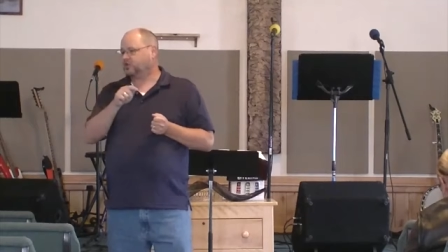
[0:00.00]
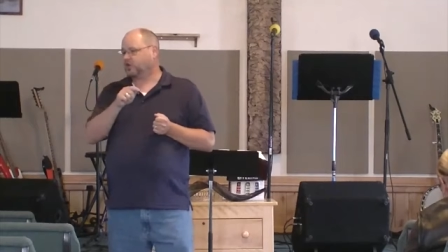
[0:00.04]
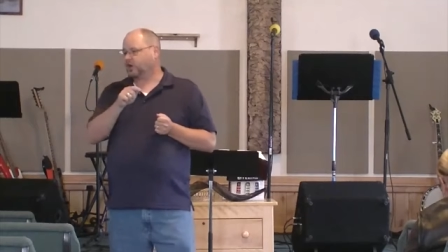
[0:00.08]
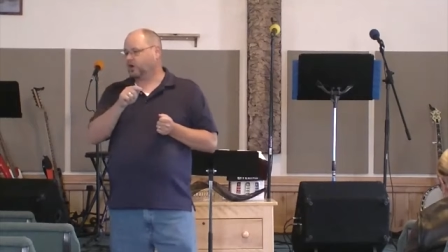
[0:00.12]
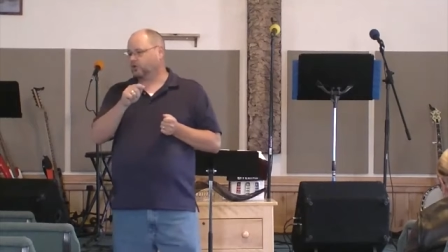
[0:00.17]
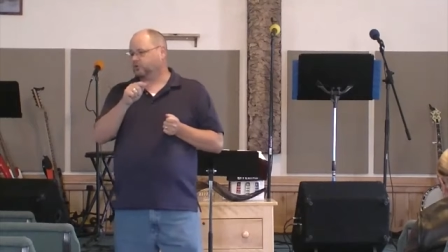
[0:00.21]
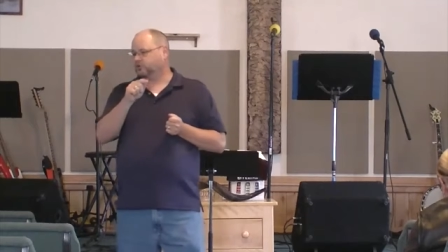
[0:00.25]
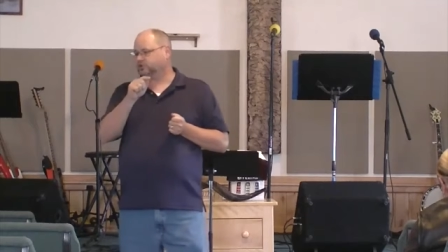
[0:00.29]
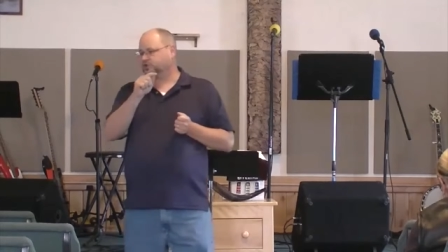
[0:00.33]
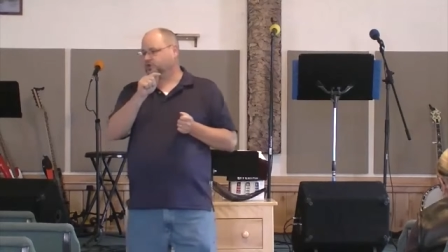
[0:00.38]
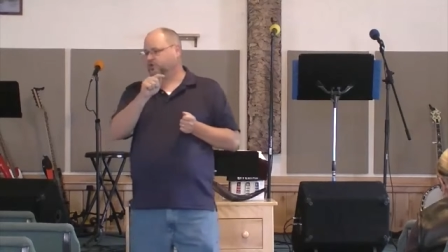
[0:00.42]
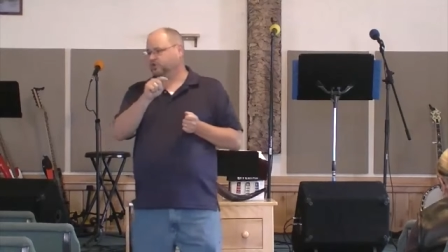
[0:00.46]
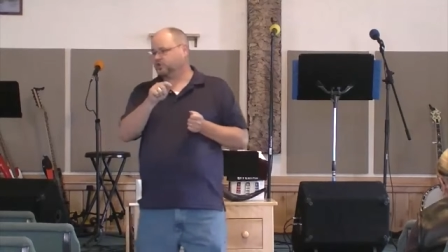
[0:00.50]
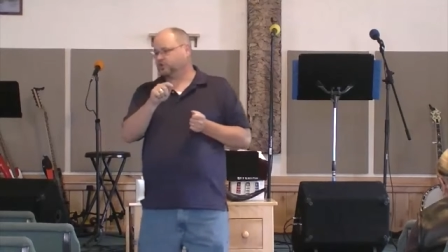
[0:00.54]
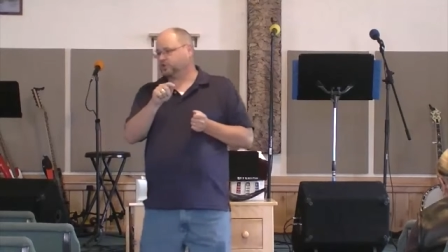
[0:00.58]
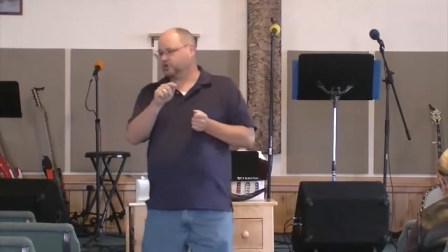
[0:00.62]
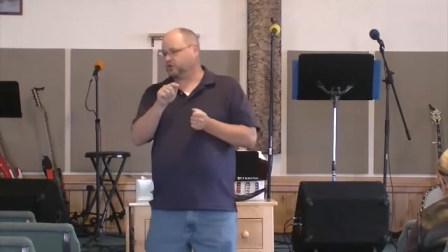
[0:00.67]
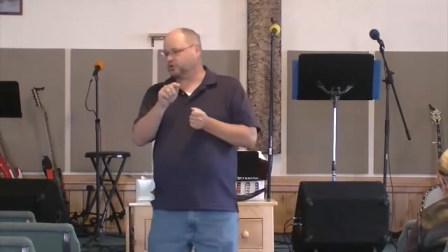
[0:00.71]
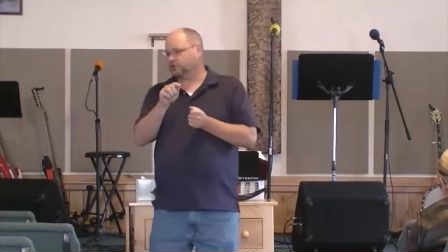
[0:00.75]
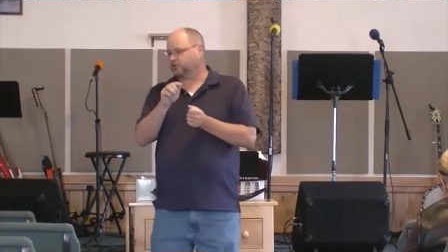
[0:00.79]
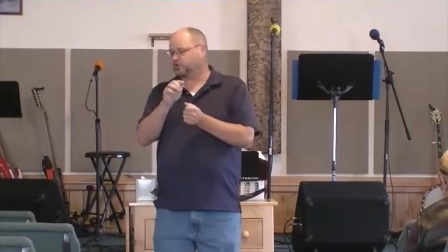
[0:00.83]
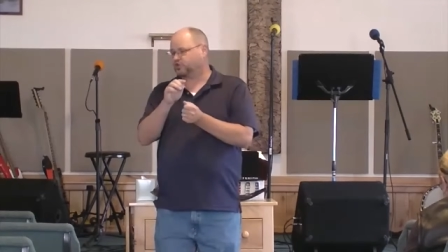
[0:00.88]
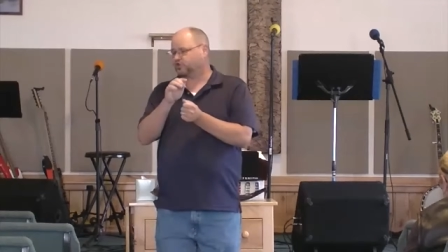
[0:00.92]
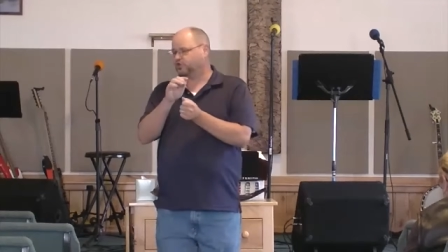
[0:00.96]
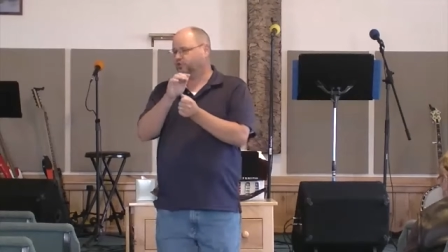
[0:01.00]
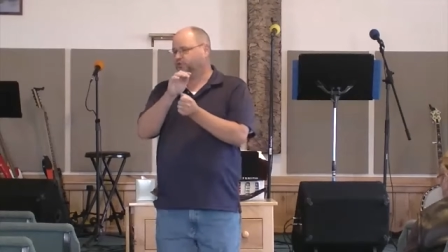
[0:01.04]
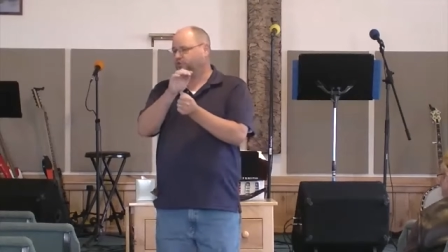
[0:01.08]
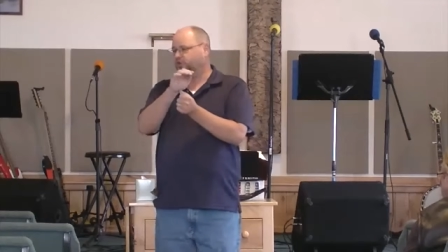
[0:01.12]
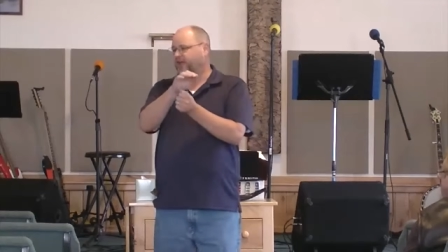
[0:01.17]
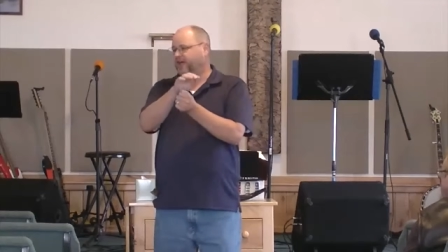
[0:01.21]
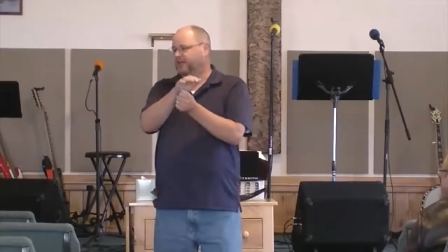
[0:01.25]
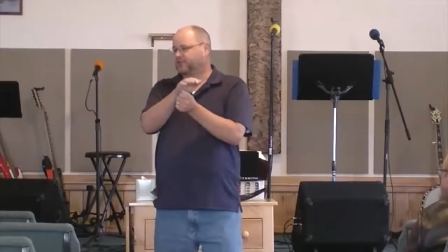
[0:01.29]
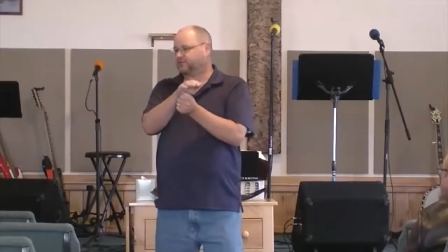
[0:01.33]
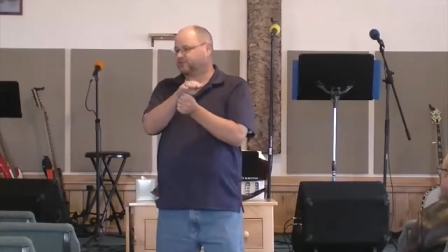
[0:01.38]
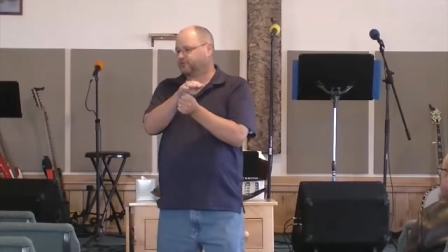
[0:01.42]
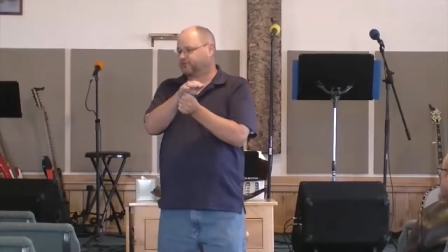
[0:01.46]
chose the Jews to
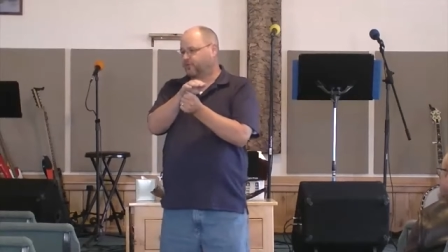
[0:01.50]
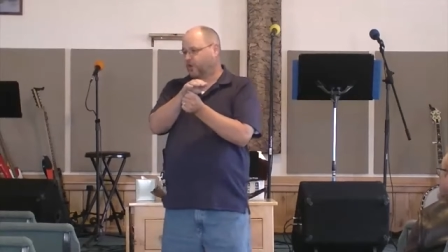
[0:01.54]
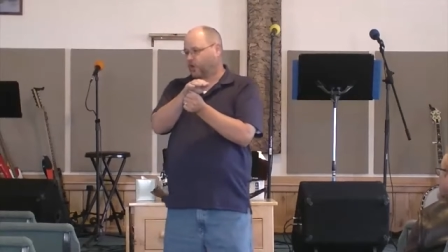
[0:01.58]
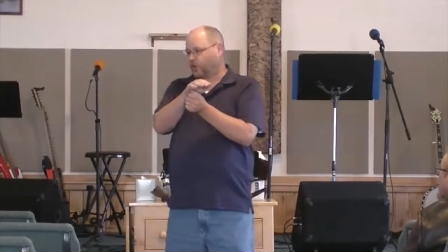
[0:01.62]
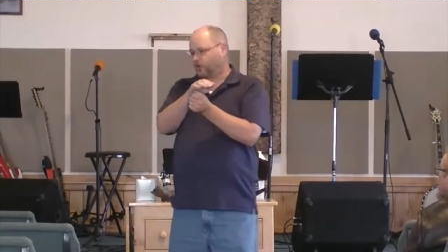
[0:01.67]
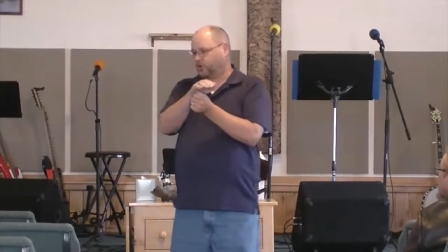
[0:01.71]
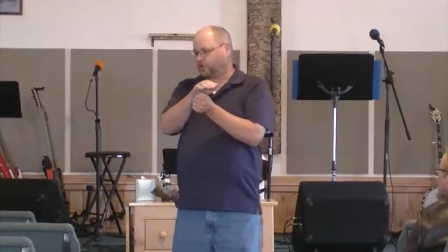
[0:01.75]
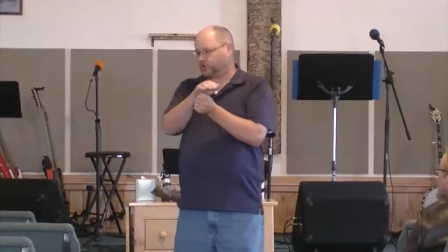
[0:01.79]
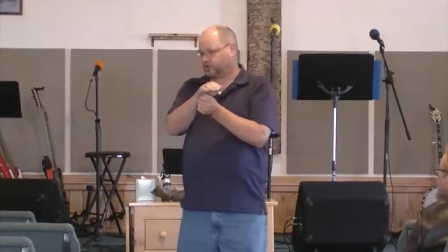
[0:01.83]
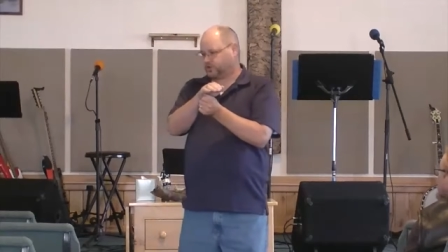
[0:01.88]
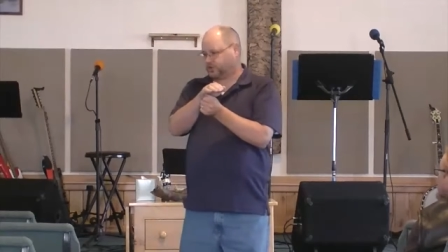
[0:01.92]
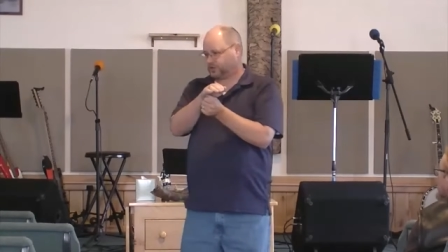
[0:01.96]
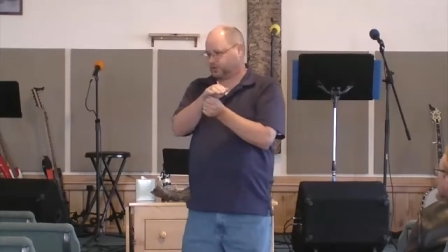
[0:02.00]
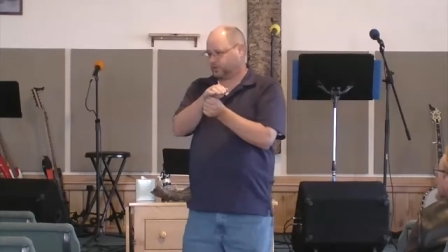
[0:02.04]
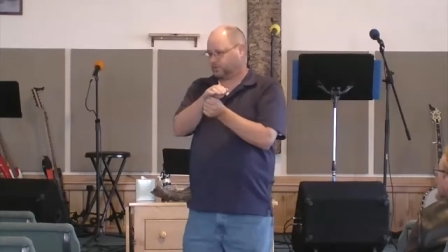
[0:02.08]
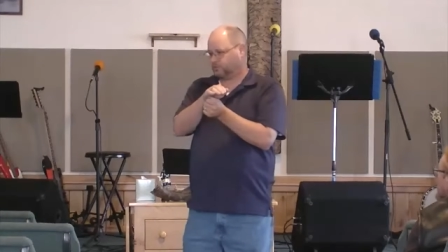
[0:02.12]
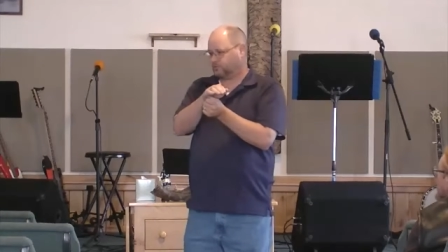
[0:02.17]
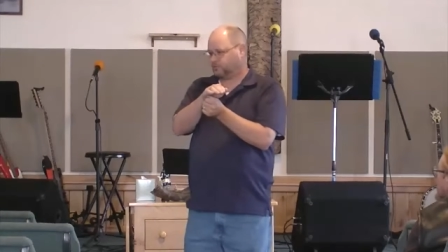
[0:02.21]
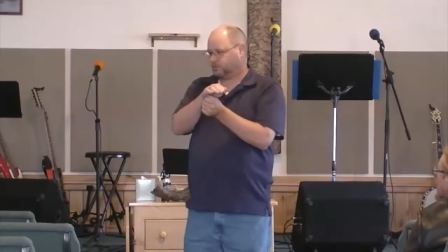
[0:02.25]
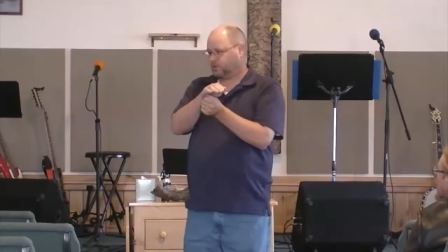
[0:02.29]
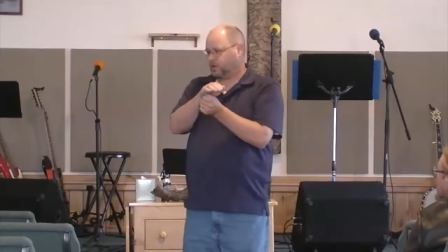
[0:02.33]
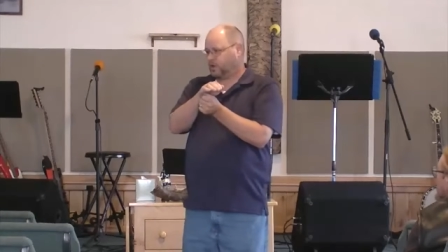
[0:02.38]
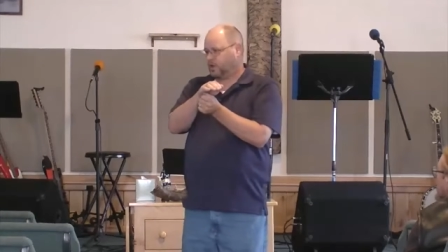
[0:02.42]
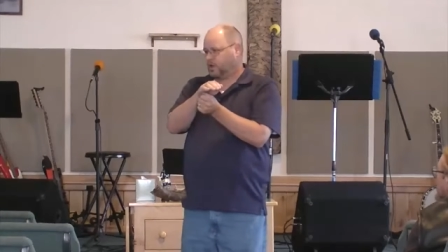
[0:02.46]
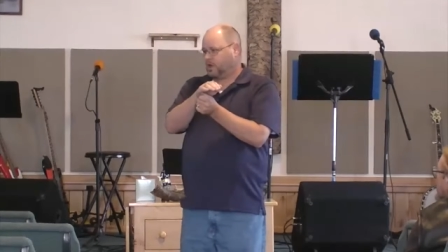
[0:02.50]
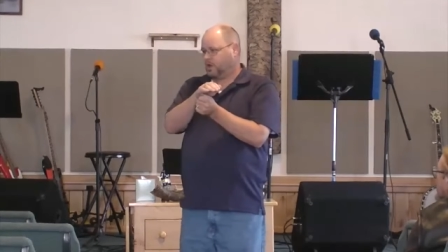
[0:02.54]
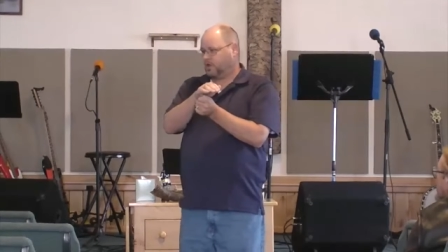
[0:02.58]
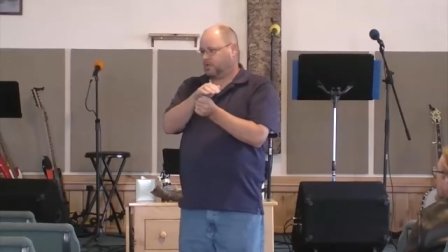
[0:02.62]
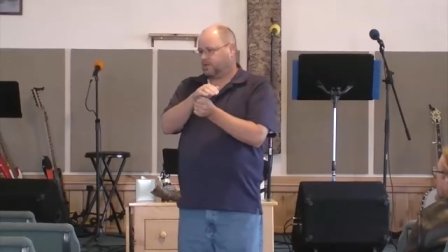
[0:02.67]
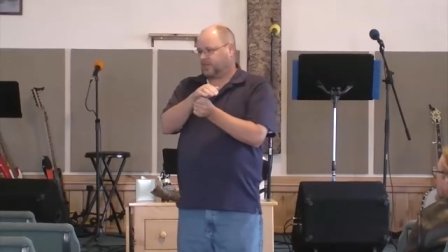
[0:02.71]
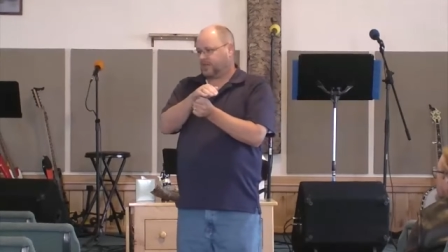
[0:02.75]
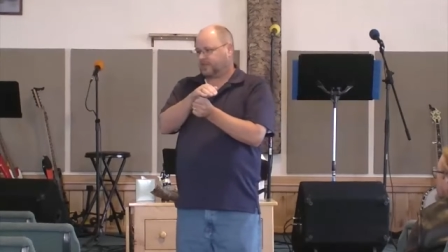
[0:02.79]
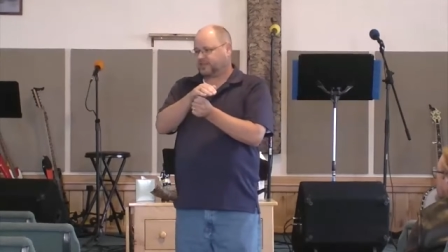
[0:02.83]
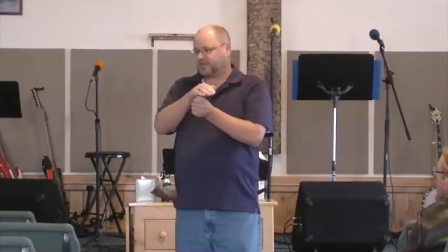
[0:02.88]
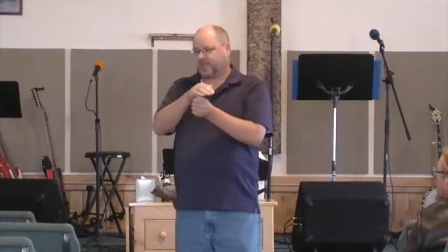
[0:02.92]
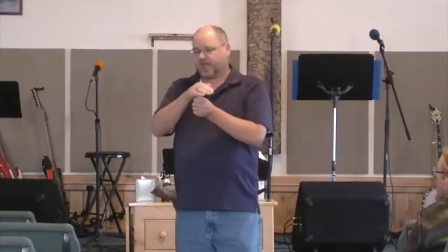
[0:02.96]
bless first,
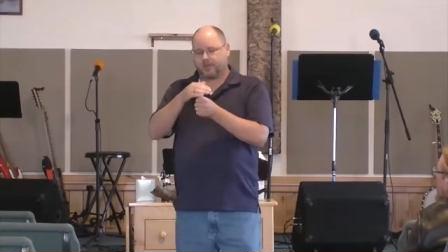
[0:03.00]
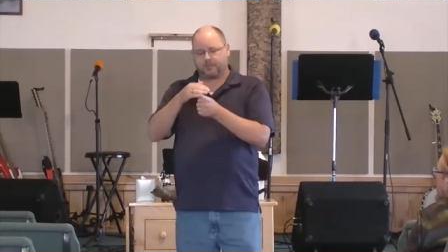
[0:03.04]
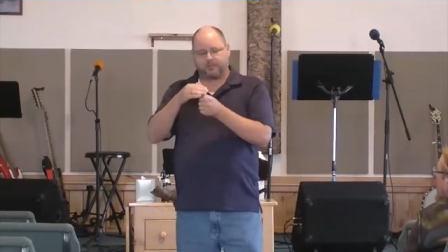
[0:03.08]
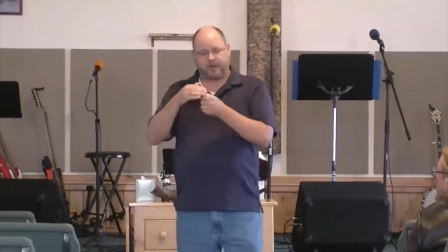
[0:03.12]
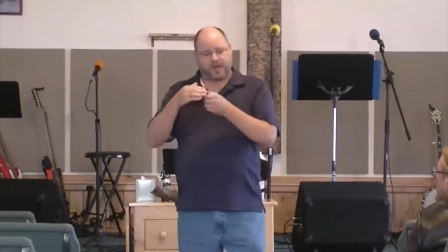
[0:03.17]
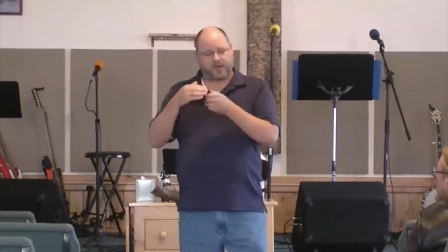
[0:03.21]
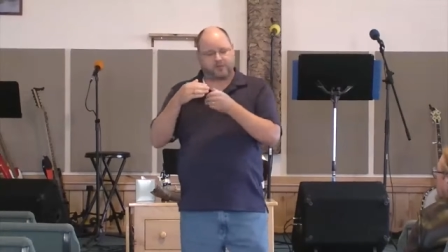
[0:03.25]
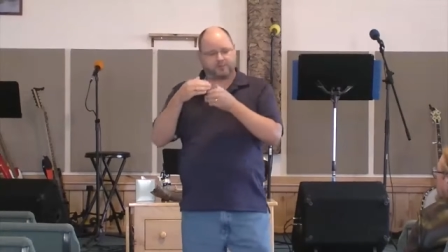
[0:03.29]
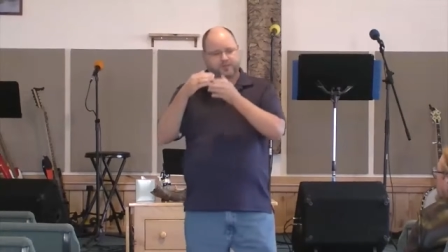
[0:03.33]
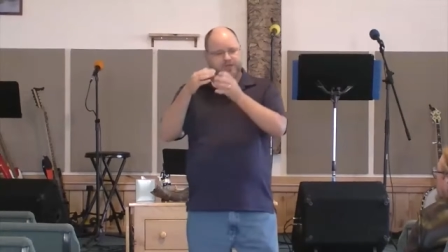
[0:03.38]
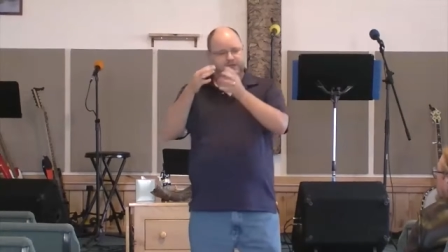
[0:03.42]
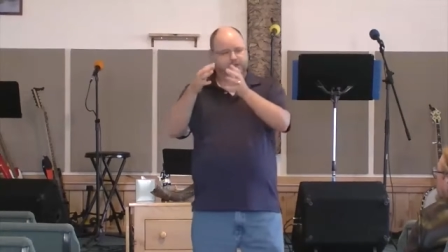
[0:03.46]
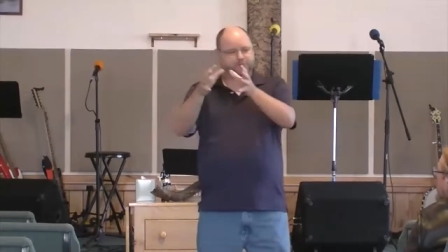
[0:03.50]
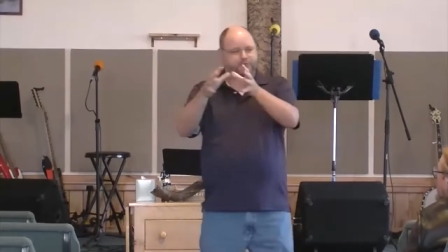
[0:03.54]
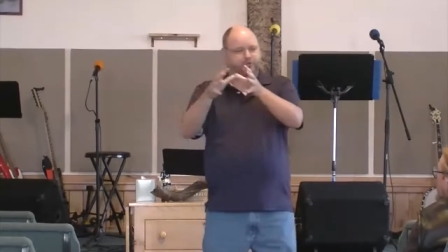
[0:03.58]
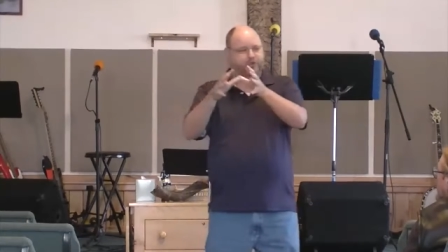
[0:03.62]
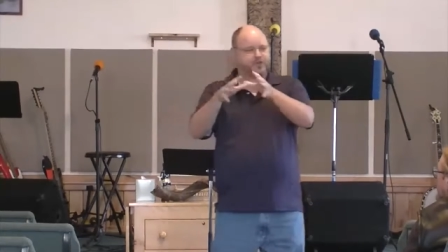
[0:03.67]
that they might be